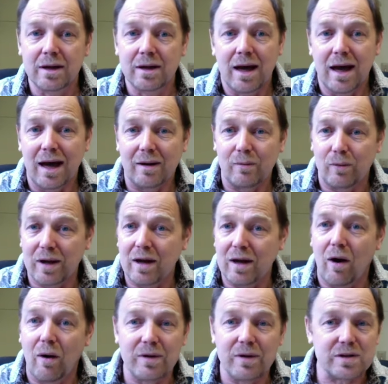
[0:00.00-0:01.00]
And we
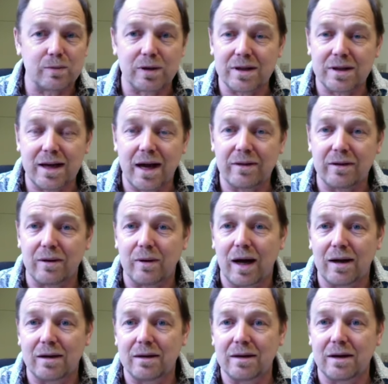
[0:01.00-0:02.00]
always work together.
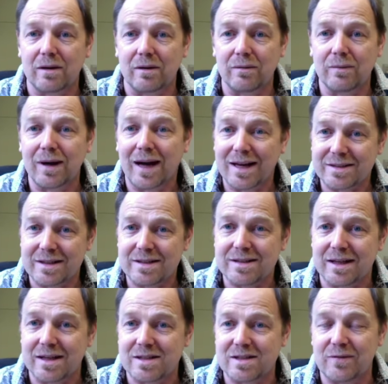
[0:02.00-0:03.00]
And, you know, as I
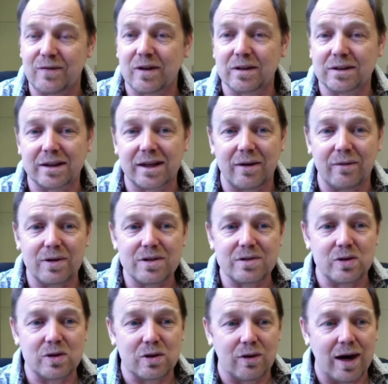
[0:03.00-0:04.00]
said, it's difficult to get
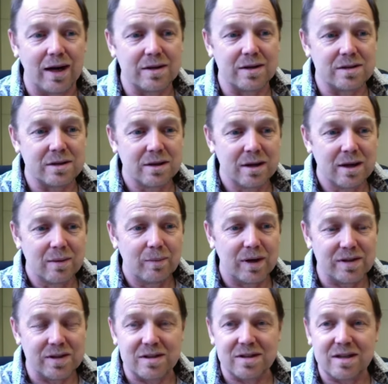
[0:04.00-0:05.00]
research grants, but
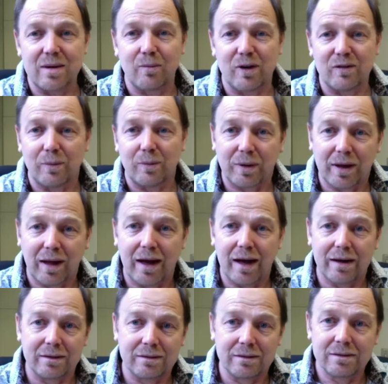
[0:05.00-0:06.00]
as a team, we've
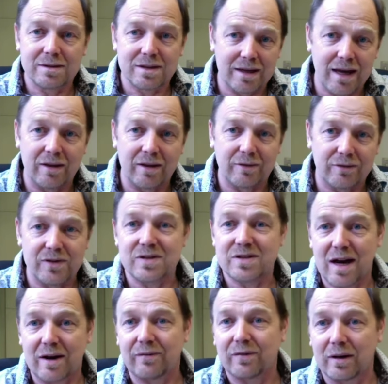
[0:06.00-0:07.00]
applied together for
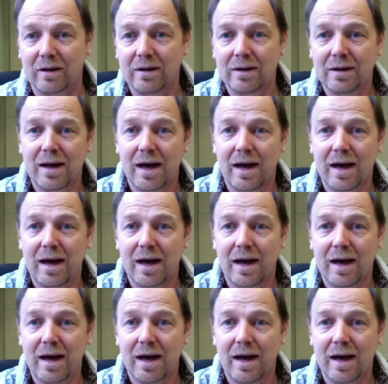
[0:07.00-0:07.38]
several.